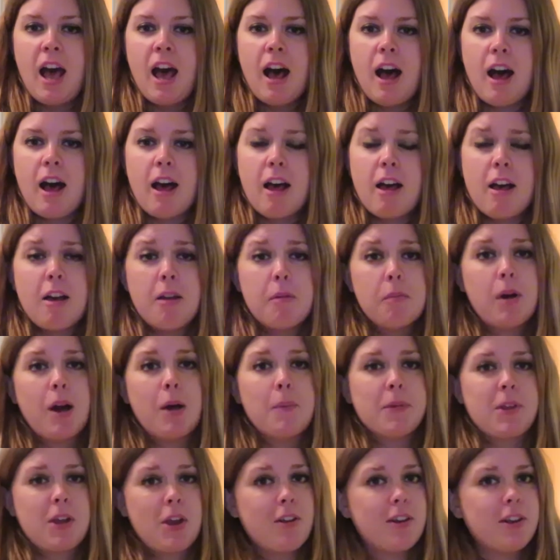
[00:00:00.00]
I'm
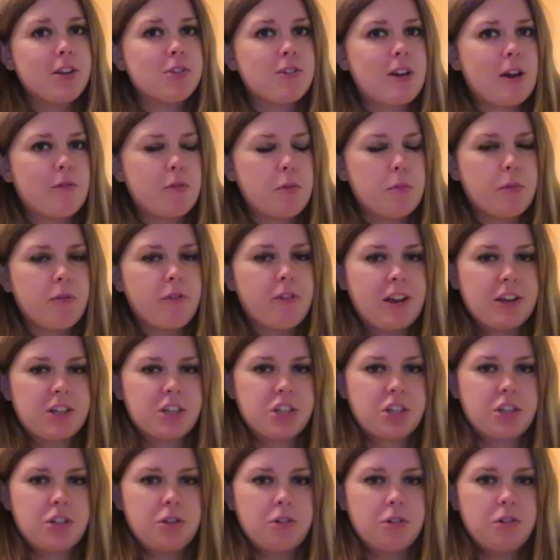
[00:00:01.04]
the only travel
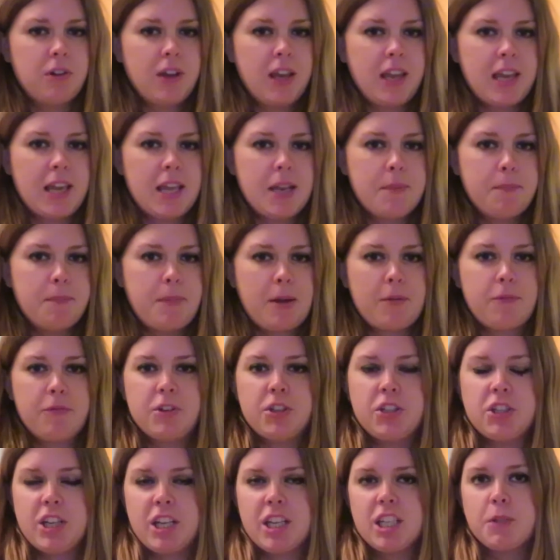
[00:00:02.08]
professional in
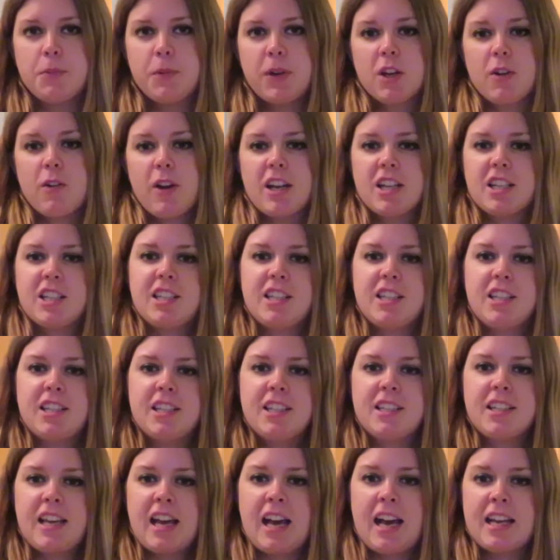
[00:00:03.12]
Bedfordshire to be
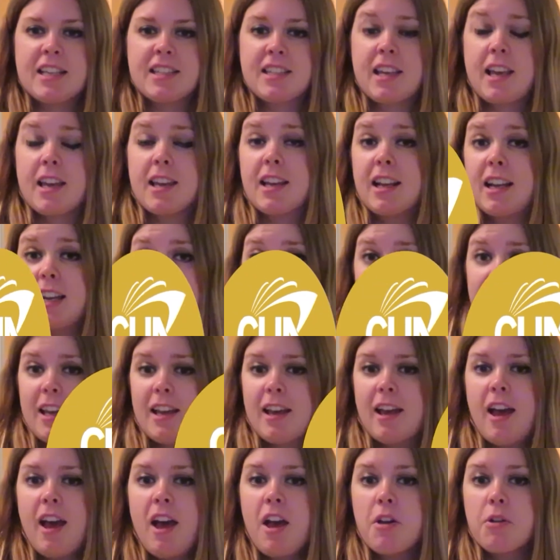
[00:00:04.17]
accredited as a Clear
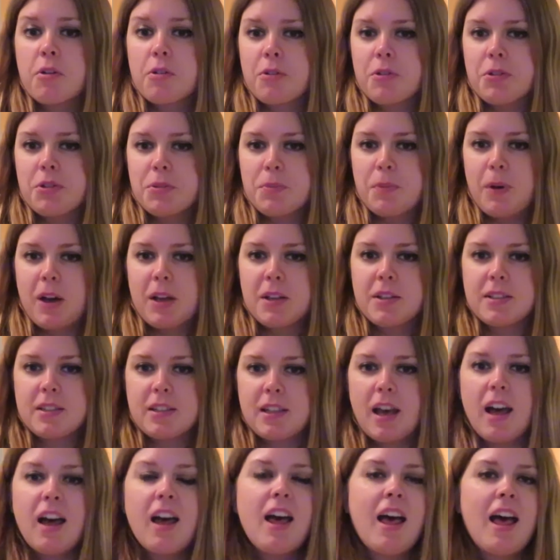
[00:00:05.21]
Cruise
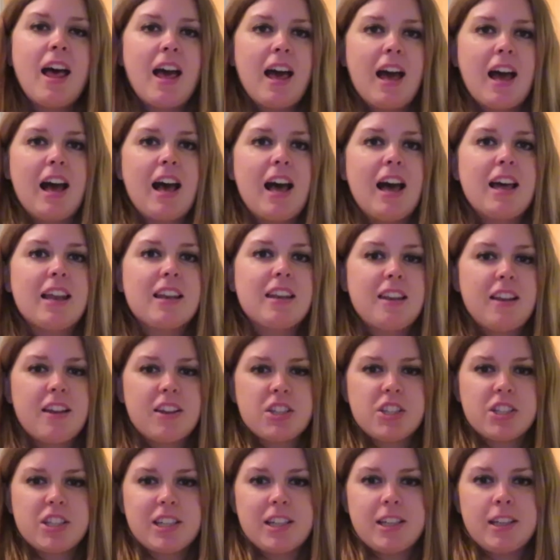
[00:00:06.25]
Master, and last
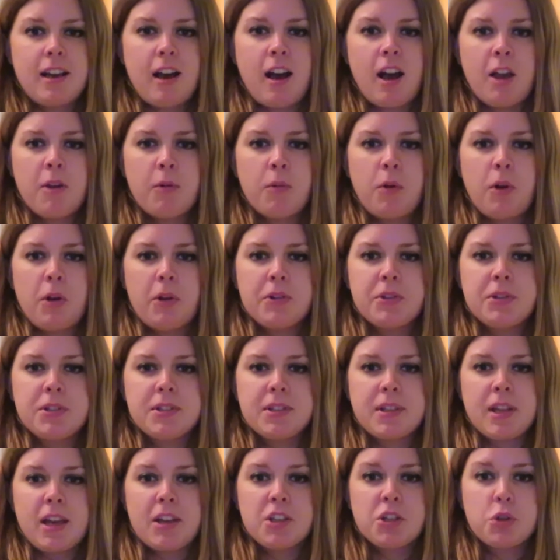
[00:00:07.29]
year I was
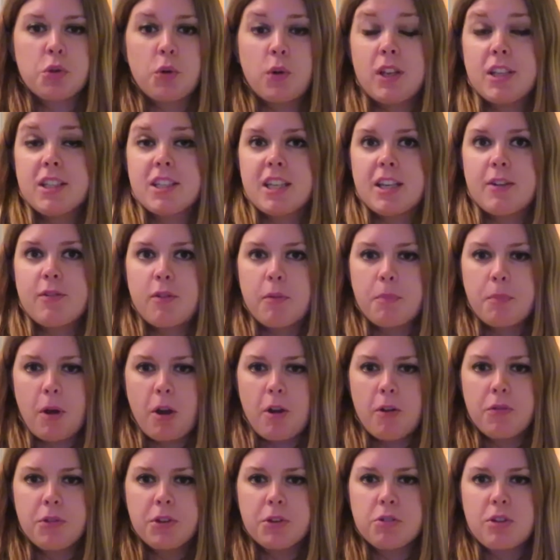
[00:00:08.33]
shortlisted for
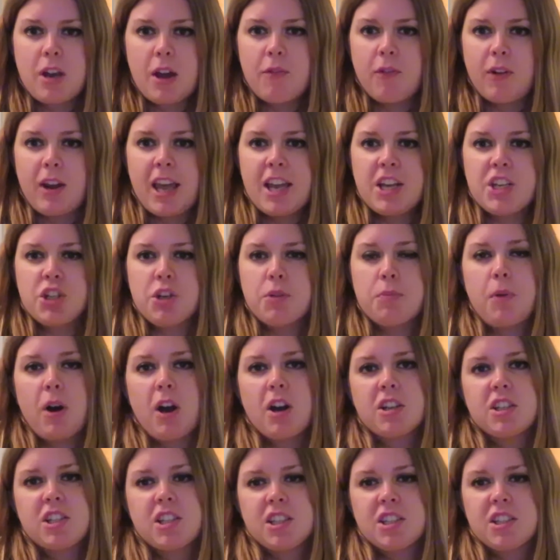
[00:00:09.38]
both the Travel Agent
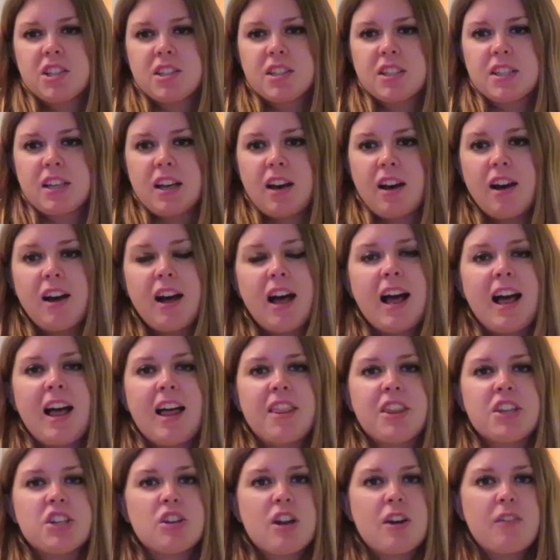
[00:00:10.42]
Marketing Star and the
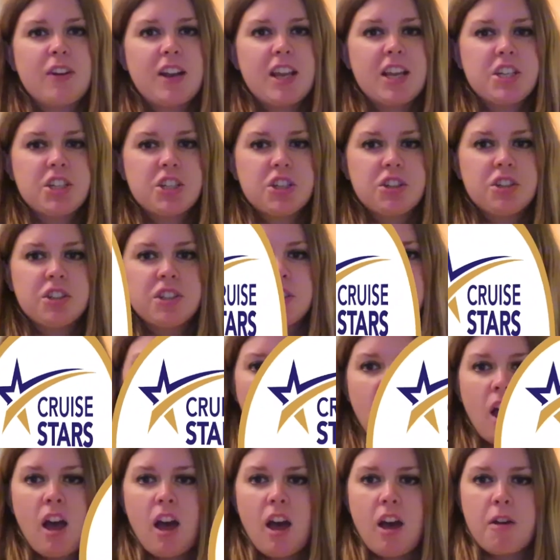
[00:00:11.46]
Travel Agent
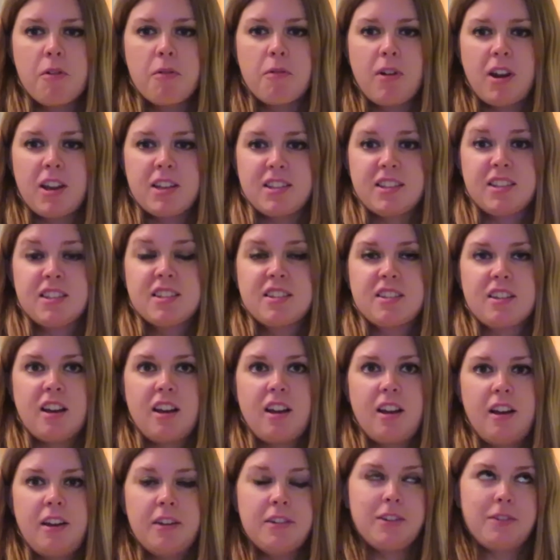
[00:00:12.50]
Rising Star
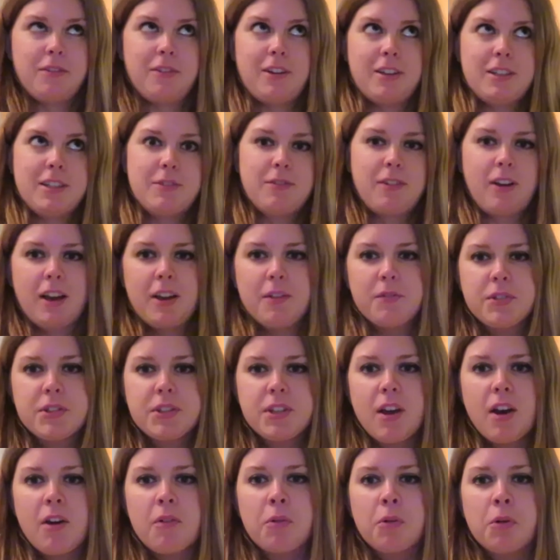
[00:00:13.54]
Under 35's
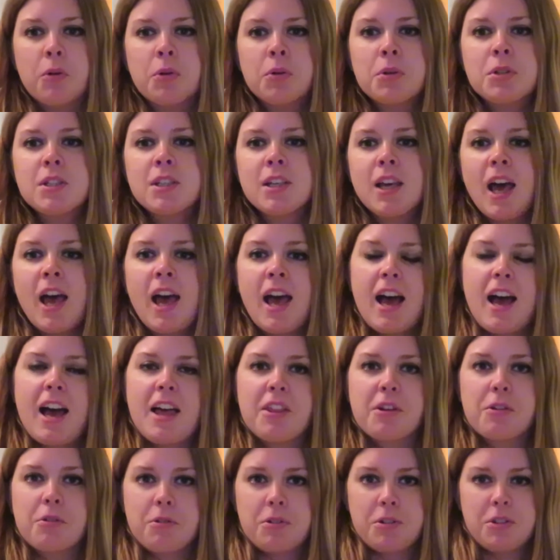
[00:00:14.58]
award at the
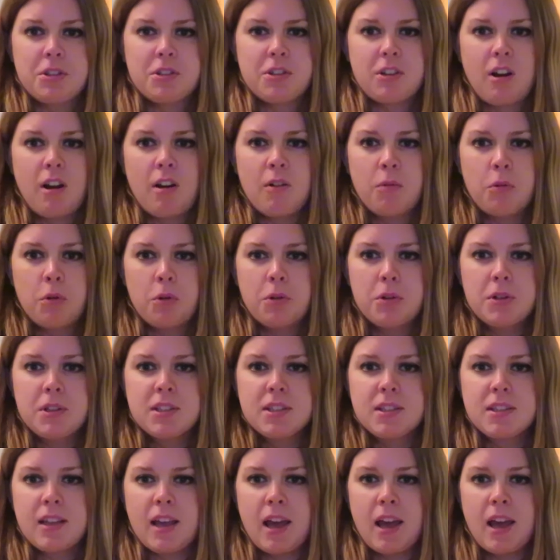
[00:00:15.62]
Cruise Star Awards,